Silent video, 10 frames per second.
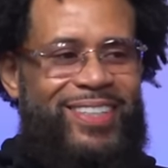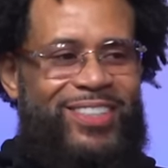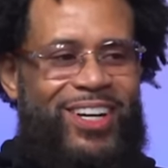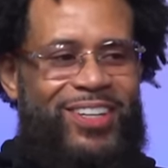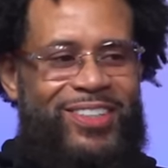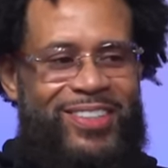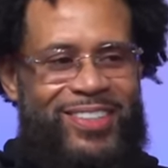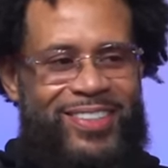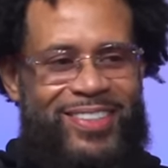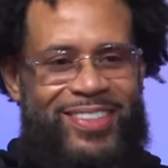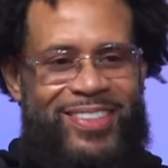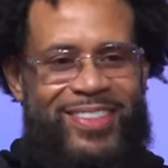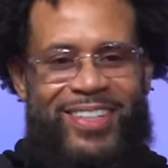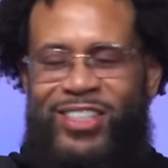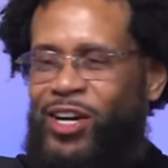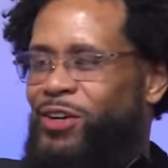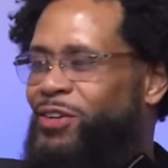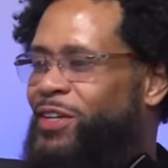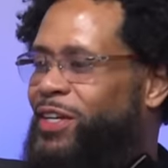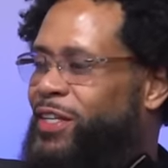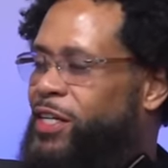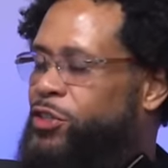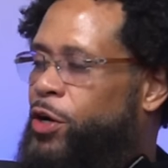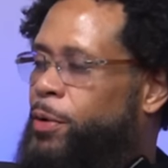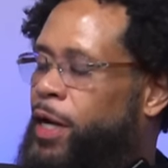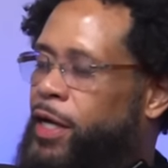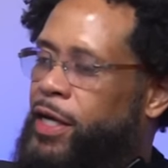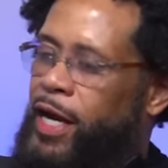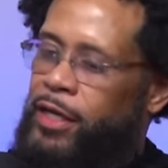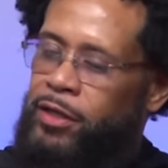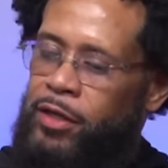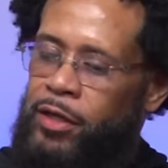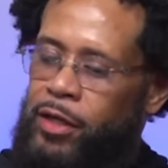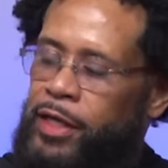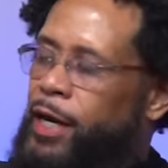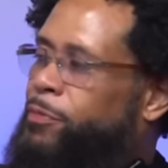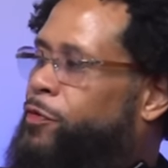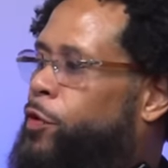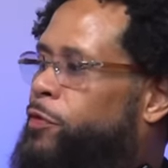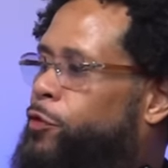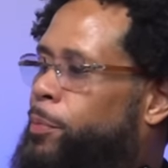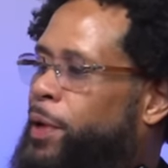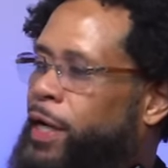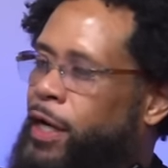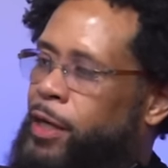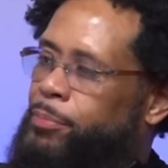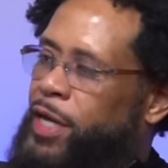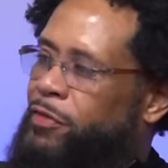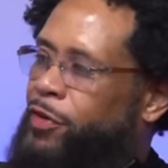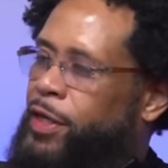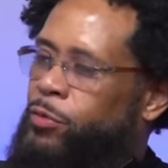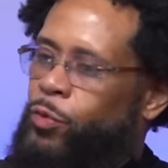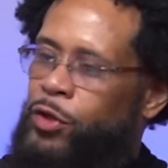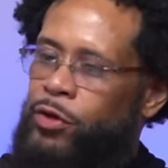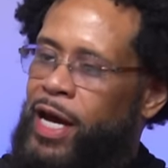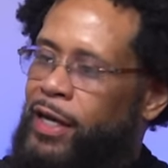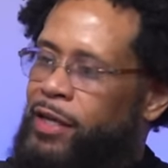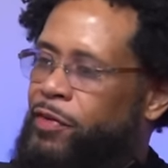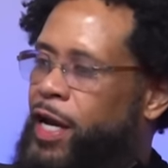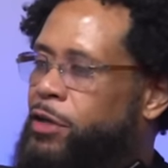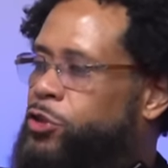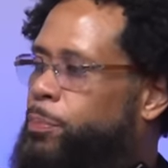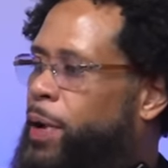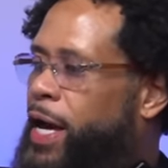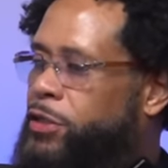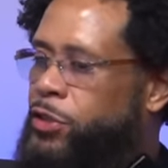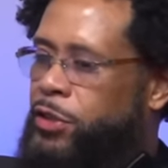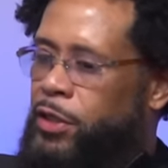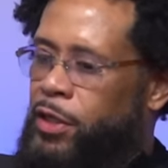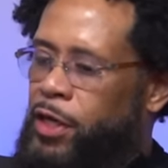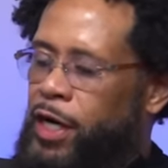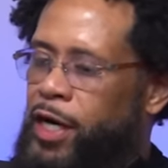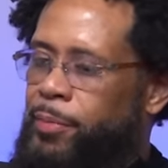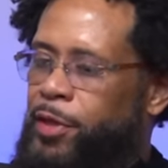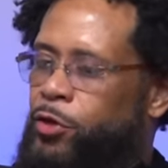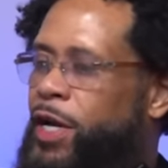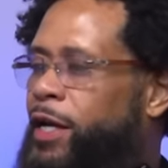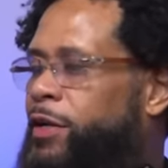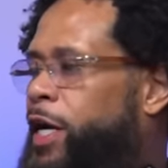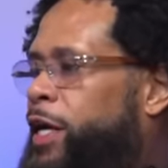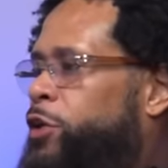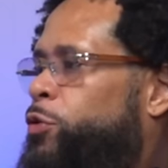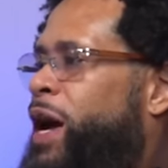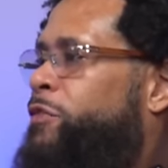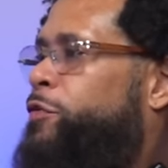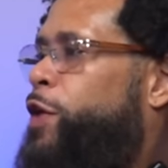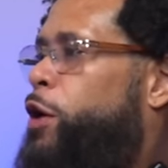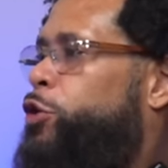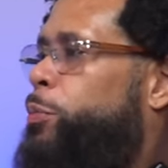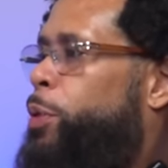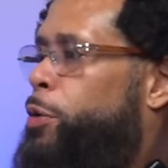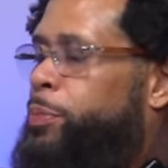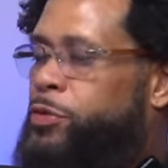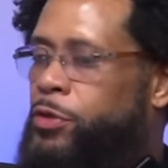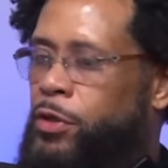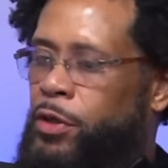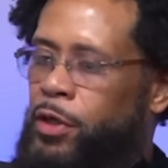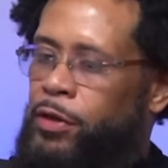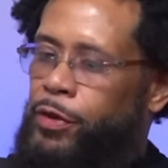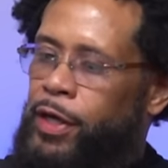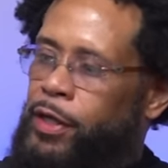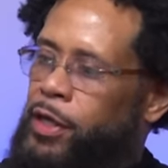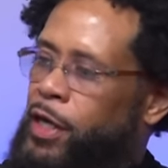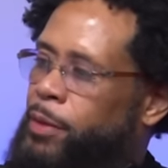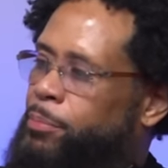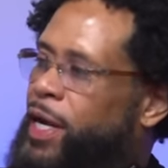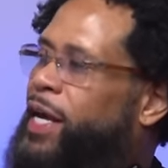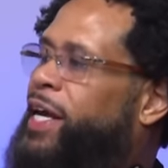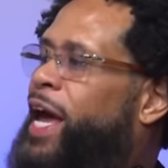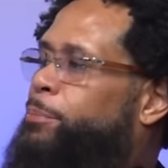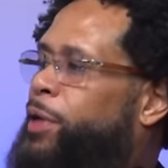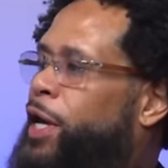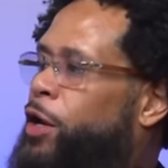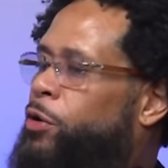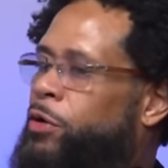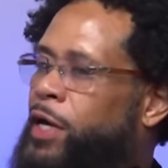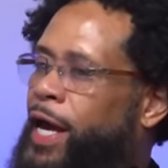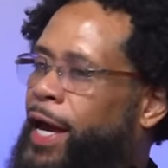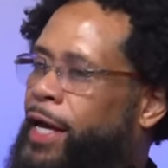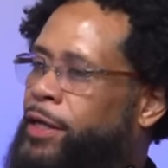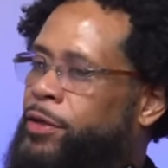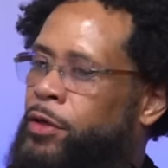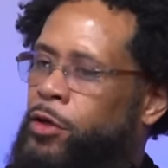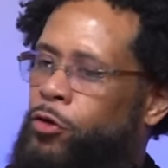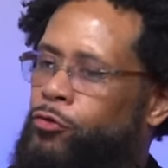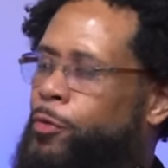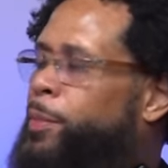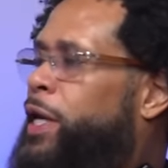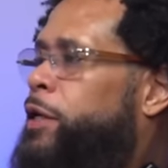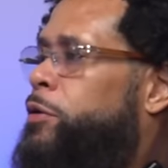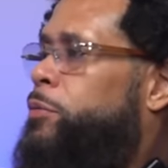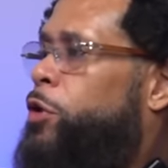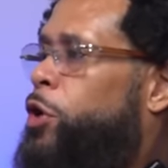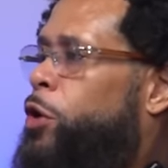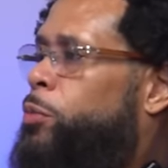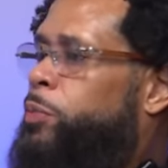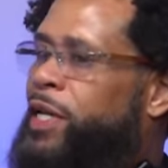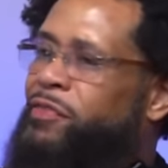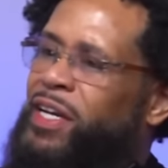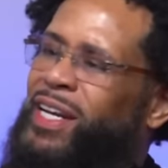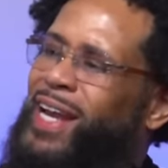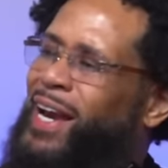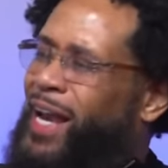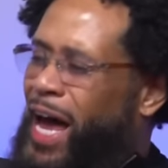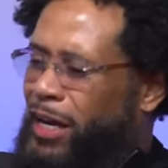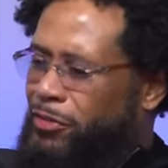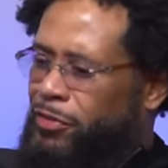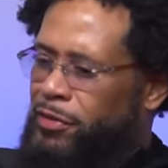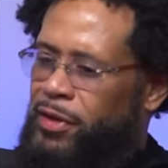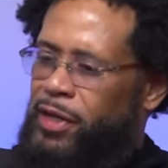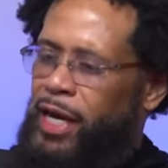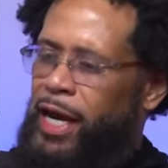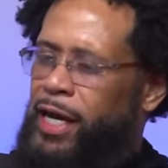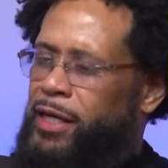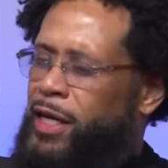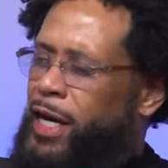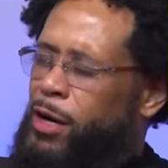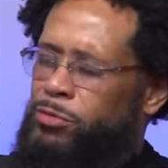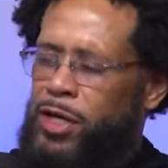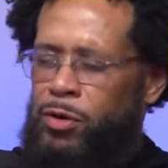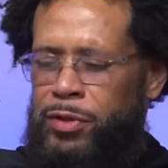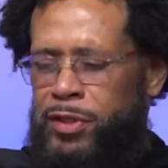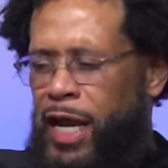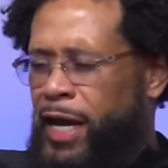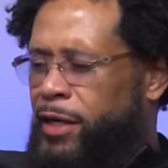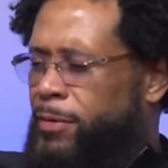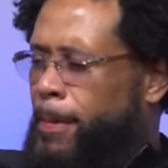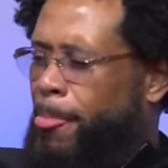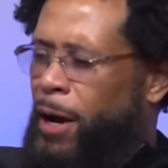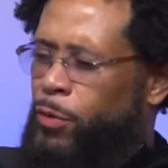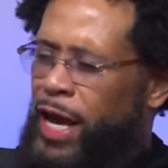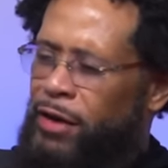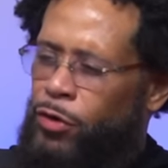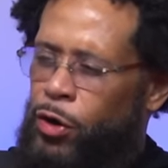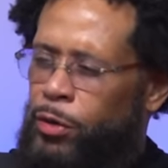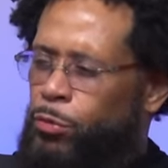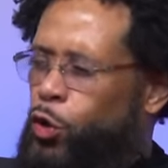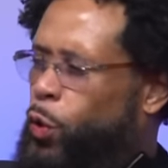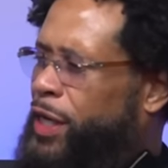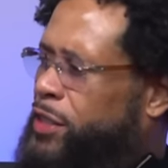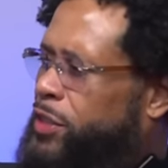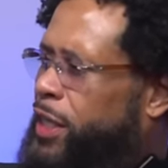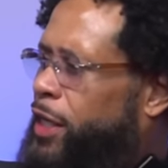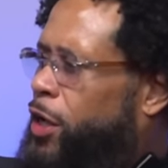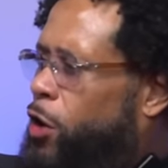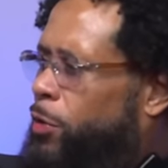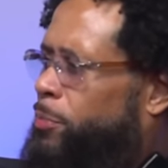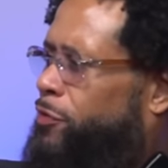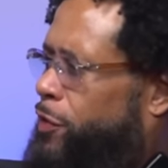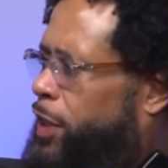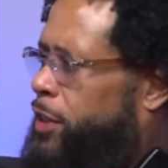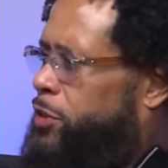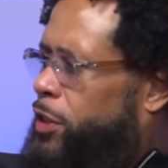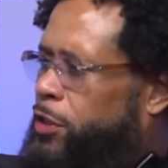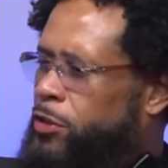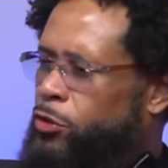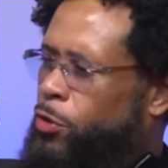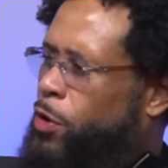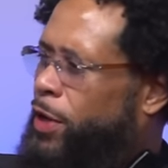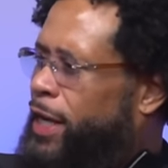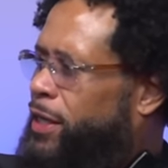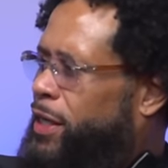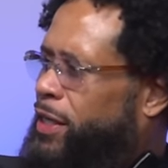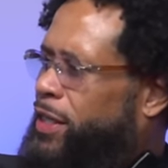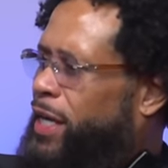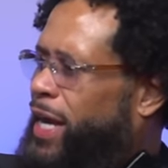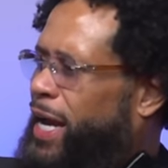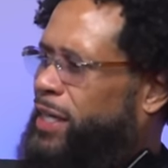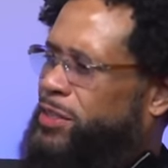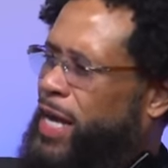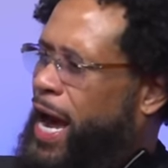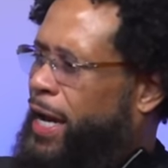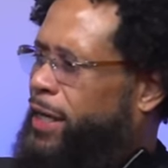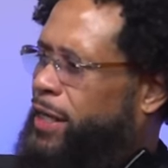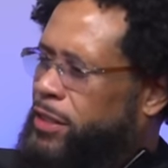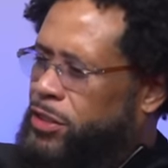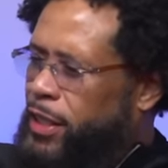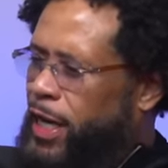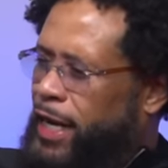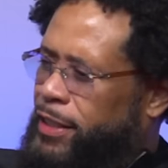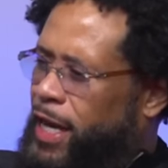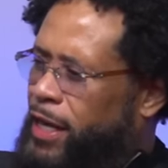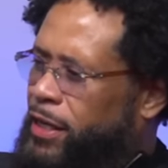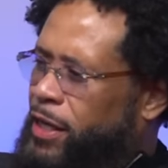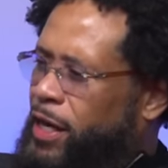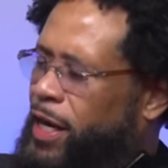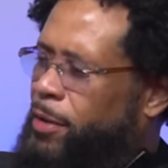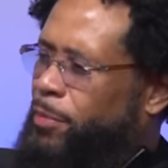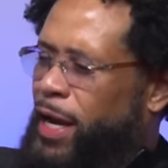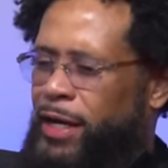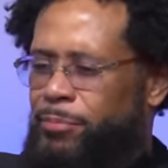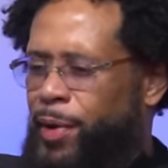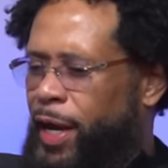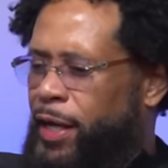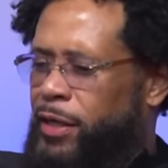sir. Yes, sir. Yes, uh, sir. and yeah, for for me, um, definitely, when you're not living out your passion um, and you're not uh, you haven't found your purpose, then um, it can be hell. And for me, you know, living in that life and and I was always like I would have all them queasy and all them feelings and you know all that that anxiety and shit like that. And I'm like, man,